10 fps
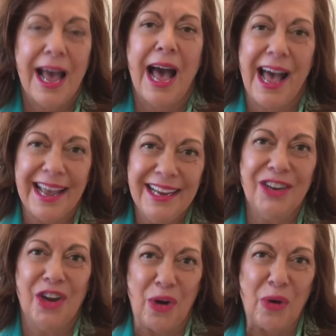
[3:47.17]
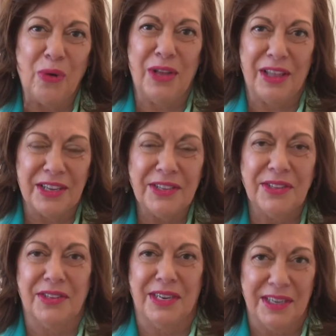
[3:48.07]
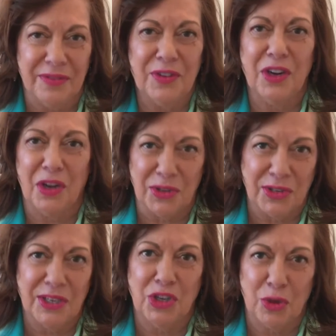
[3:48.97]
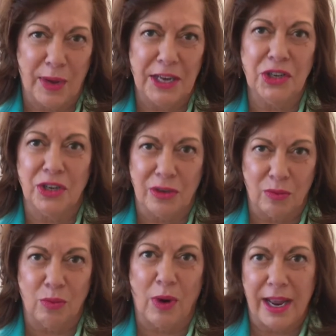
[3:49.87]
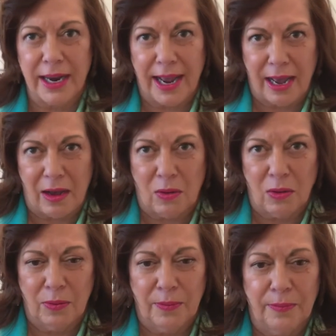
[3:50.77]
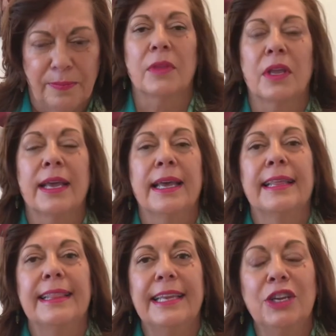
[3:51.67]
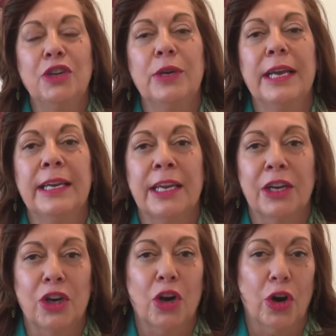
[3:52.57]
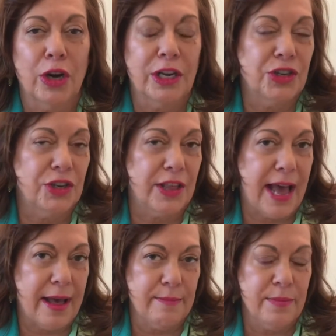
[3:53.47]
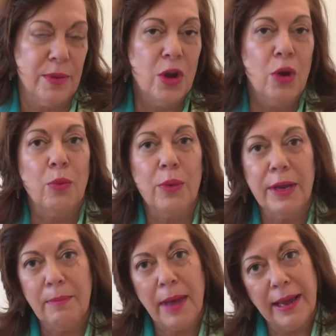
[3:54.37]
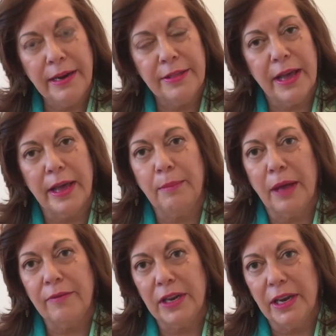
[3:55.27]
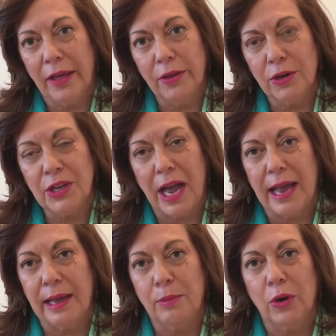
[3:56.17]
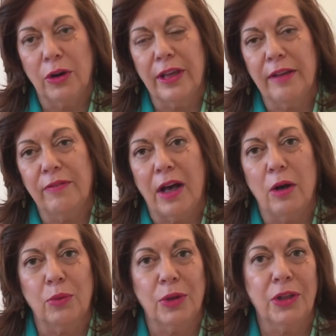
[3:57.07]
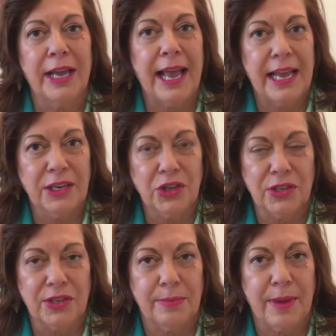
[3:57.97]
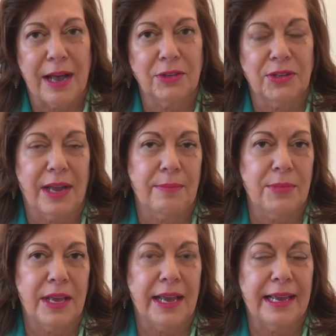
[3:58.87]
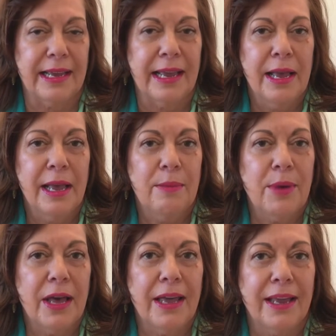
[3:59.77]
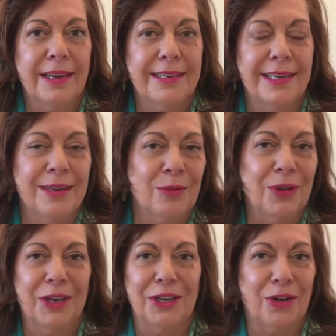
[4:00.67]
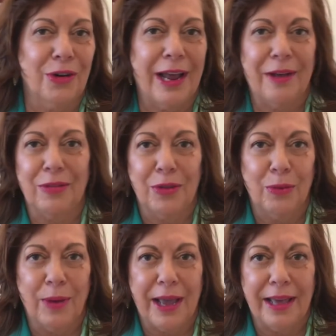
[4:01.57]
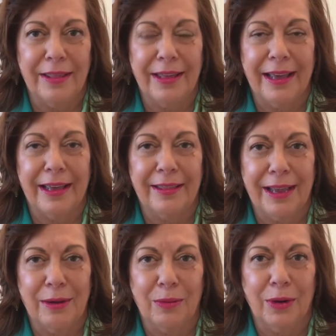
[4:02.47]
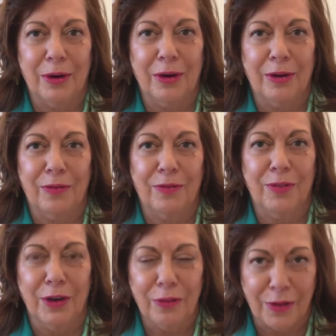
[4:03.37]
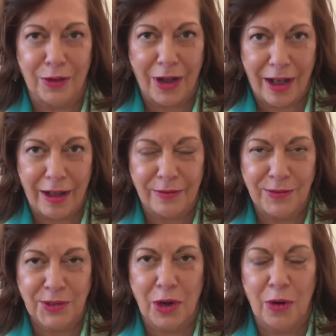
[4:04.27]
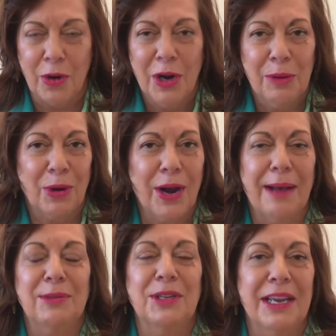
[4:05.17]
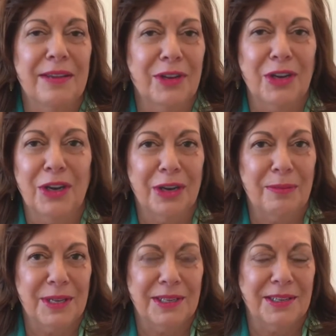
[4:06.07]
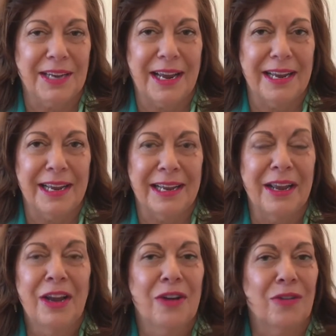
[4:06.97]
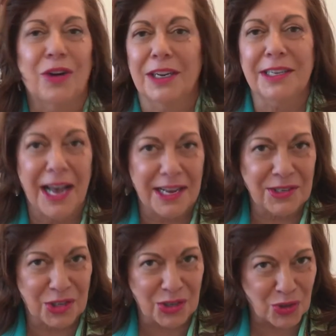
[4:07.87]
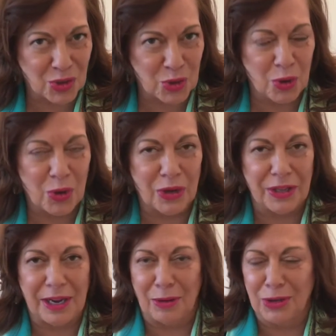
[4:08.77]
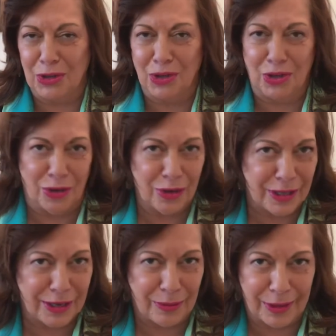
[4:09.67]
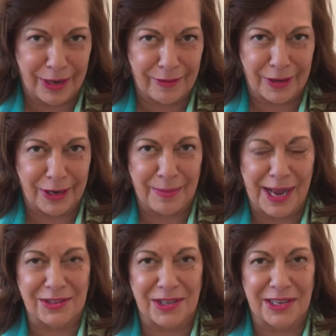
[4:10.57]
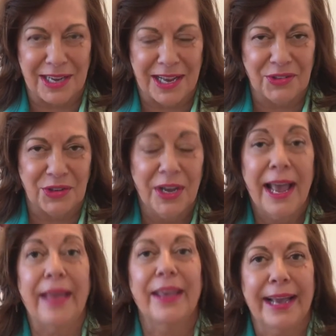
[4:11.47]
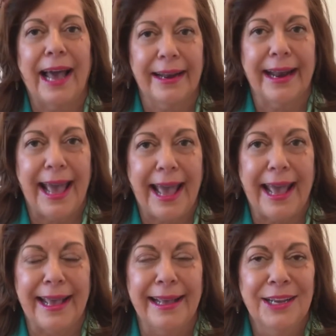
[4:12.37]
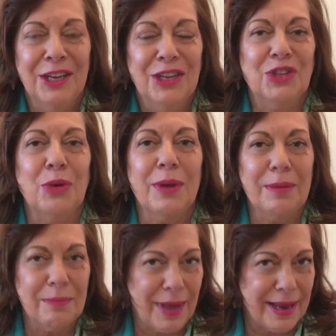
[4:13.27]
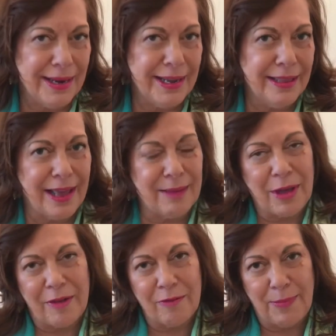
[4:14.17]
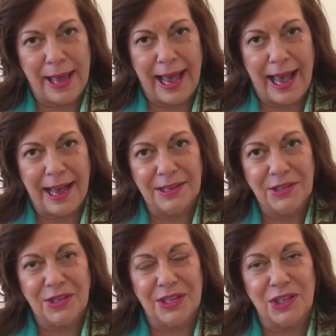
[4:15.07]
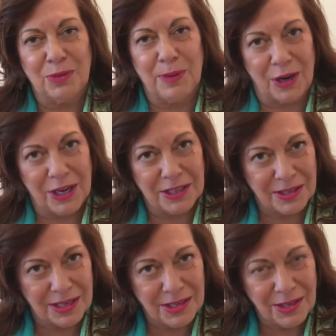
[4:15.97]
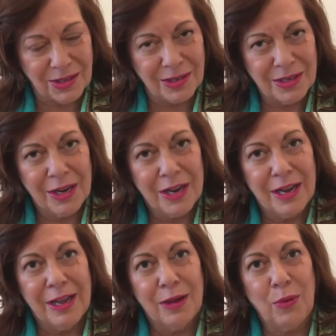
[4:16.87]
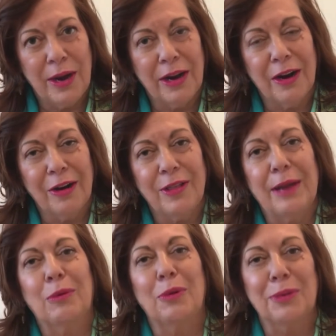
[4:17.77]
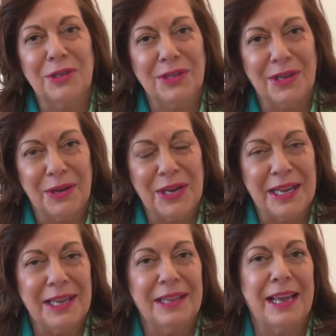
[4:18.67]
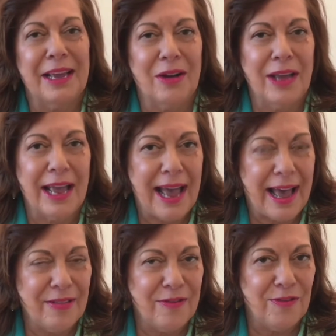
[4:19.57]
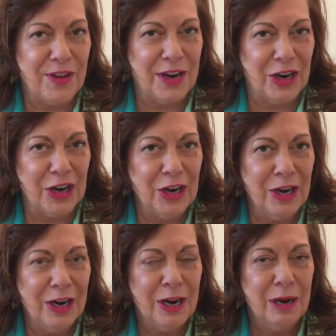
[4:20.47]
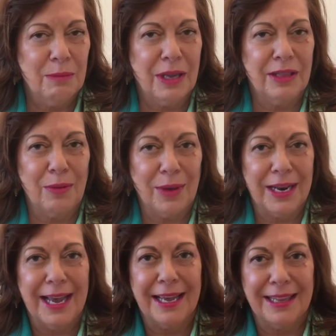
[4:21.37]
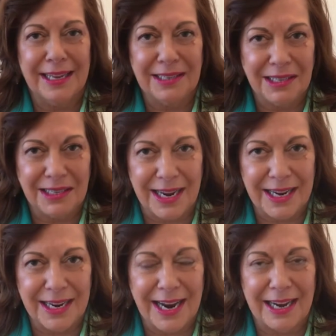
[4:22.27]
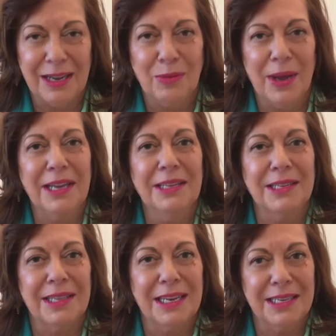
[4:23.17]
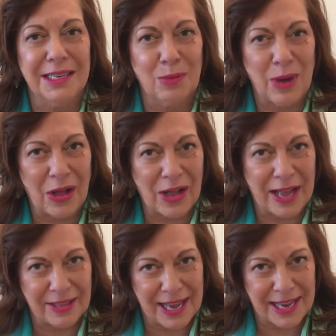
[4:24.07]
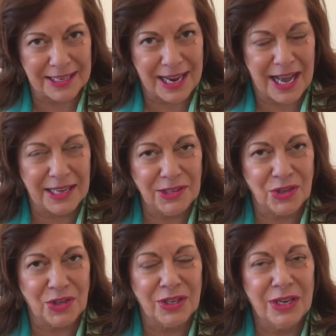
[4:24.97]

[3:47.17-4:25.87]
I know that this is a difficult situation right now. Then you can encourage them. Remind them of another time where they felt really anxious about something, but it didn't really turn out the way that they were fearful of. So perhaps that even could have been studying for a test in school, and they were just sure that they were never going to pass that test, and they got an A. So reminding them of past experiences where they were resilient, they had fear, but they went ahead and they studied anyways, and they did well on that test.